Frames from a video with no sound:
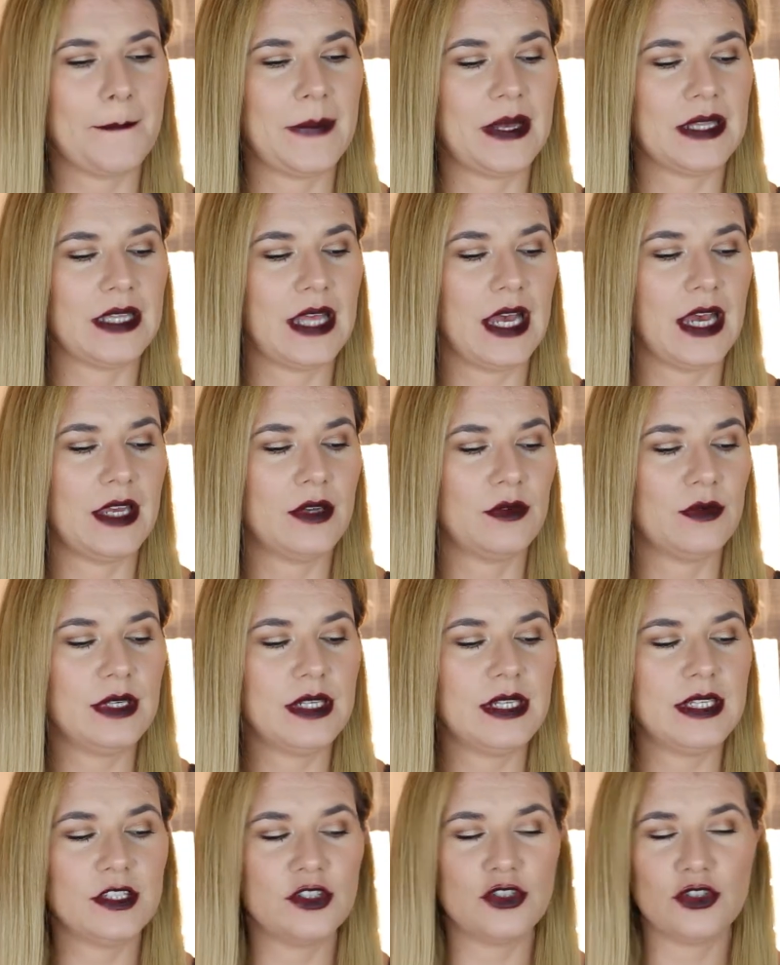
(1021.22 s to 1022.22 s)
But I
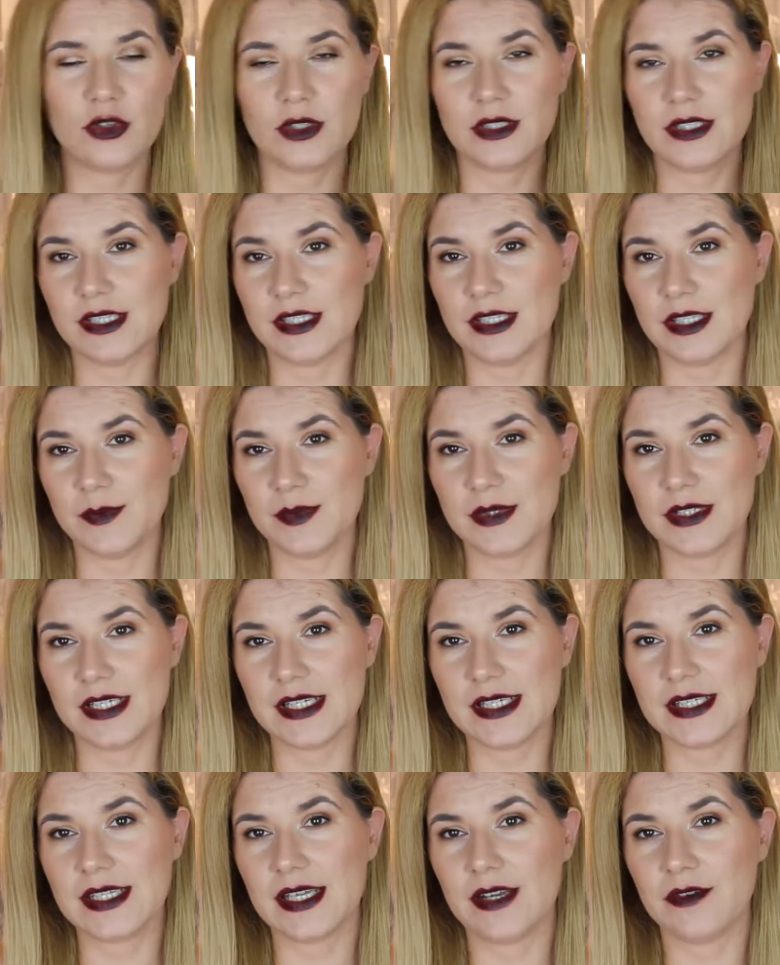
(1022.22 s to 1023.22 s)
really enjoy these
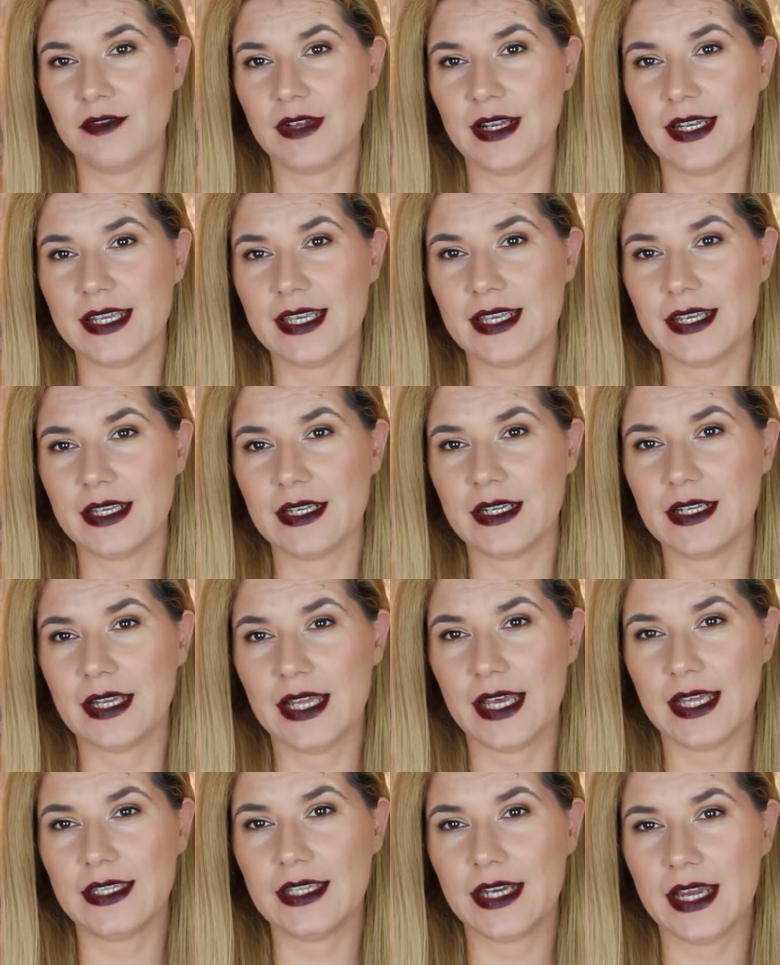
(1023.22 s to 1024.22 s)
lipsticks. I'm really
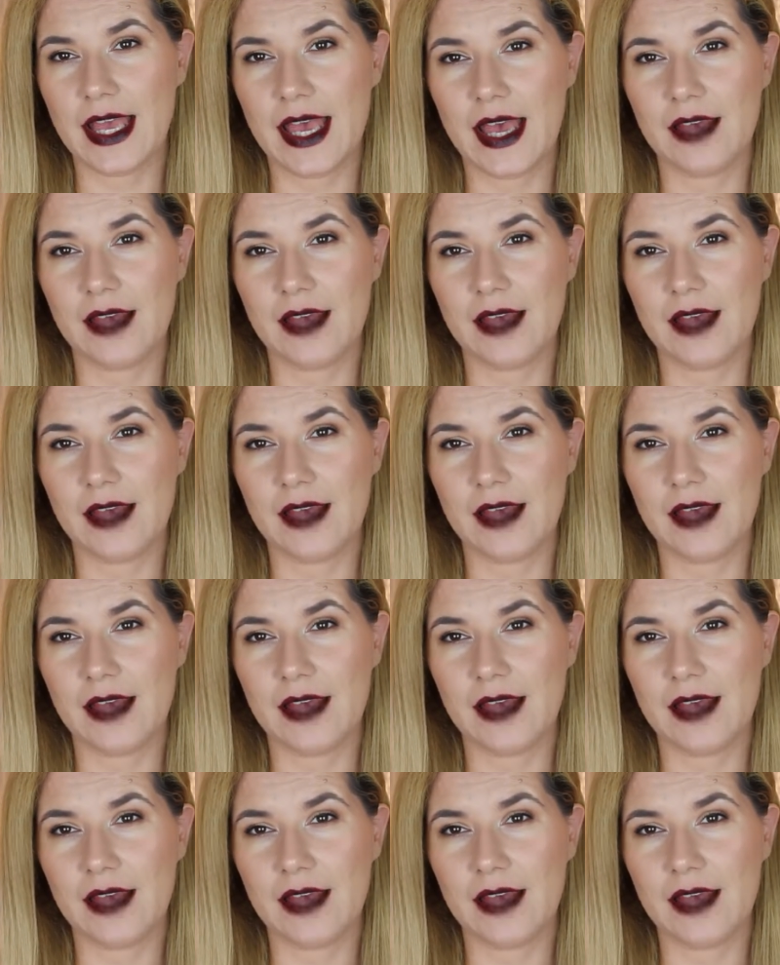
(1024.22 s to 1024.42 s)
glad that I